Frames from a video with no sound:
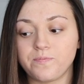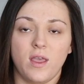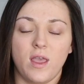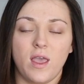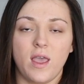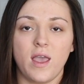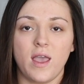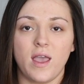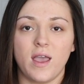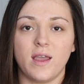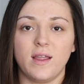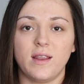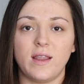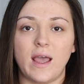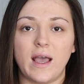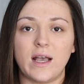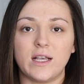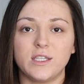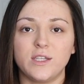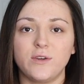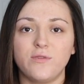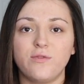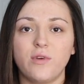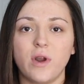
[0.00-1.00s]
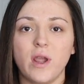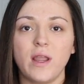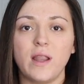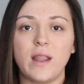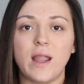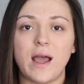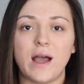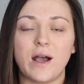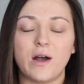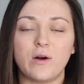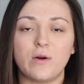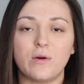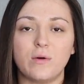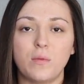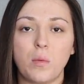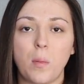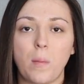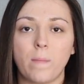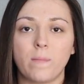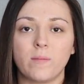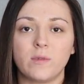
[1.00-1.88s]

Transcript: And as of right now,